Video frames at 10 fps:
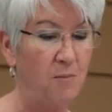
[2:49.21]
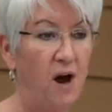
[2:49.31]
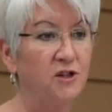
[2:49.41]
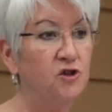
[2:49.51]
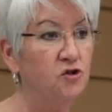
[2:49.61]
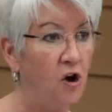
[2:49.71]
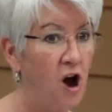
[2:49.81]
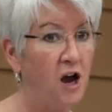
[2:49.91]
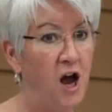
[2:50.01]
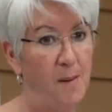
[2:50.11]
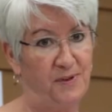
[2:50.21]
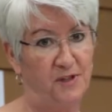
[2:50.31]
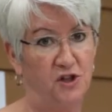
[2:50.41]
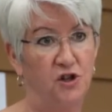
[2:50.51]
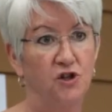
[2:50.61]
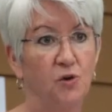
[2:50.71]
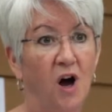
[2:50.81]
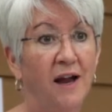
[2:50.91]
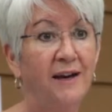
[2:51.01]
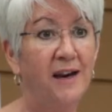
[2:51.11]
and my strong opposition
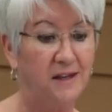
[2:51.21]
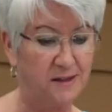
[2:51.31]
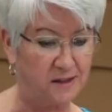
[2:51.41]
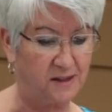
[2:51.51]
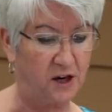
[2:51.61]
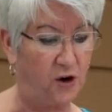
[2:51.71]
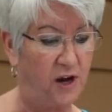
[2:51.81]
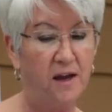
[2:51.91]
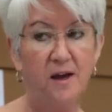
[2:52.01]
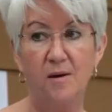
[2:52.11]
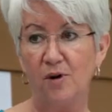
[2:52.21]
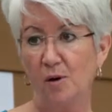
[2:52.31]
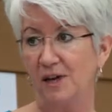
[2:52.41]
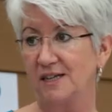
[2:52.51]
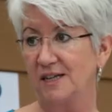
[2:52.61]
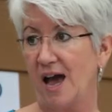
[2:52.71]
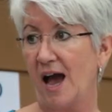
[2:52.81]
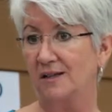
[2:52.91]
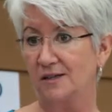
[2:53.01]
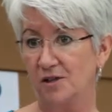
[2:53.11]
to unnecessary public
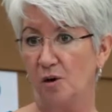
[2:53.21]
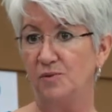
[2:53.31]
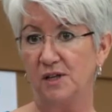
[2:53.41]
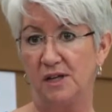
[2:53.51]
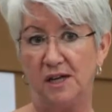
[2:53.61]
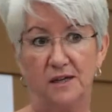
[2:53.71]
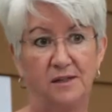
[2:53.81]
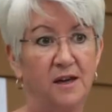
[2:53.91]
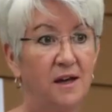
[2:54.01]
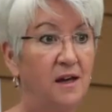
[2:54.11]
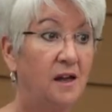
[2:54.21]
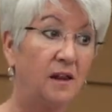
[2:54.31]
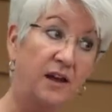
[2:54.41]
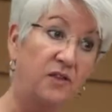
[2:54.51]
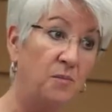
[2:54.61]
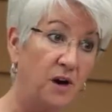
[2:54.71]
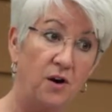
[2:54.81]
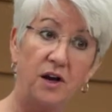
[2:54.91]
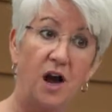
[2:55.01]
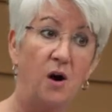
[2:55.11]
tax subsidies, like the
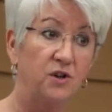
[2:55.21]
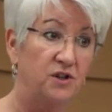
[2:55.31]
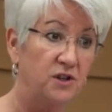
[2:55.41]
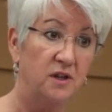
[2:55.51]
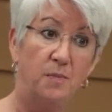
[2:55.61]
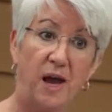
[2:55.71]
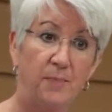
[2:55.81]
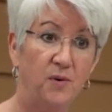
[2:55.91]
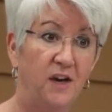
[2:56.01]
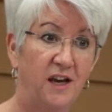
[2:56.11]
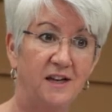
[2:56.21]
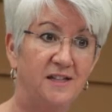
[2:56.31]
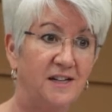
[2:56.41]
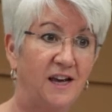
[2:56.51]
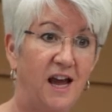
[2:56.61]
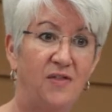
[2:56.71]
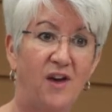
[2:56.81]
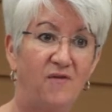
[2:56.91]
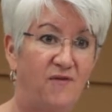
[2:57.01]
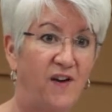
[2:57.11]
Marriott, which is in the paper again
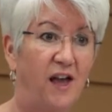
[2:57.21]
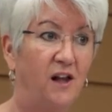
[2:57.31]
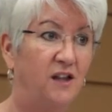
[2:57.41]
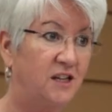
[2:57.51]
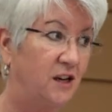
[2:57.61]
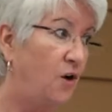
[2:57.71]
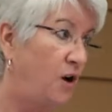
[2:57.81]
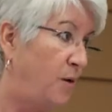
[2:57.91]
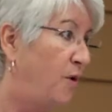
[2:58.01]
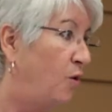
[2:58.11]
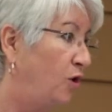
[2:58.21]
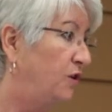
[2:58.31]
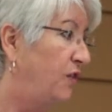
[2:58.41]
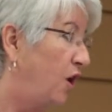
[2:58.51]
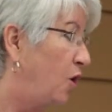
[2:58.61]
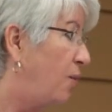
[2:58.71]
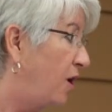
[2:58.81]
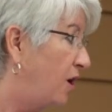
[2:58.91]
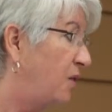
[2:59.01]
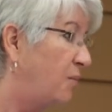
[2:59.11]
today. They failed to uphold their
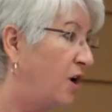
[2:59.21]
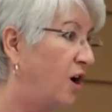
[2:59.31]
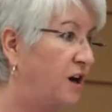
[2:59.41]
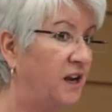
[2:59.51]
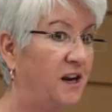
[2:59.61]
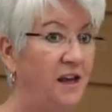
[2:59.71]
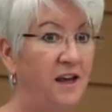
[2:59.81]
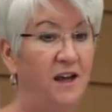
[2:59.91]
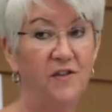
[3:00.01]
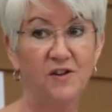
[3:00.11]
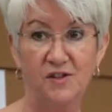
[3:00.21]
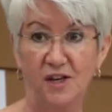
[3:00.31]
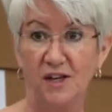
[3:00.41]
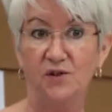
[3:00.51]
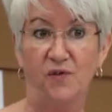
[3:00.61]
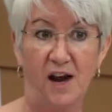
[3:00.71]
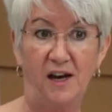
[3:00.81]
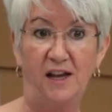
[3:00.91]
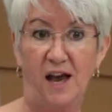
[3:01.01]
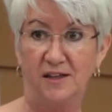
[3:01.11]
part of the bargain, and the city is
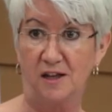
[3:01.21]
finally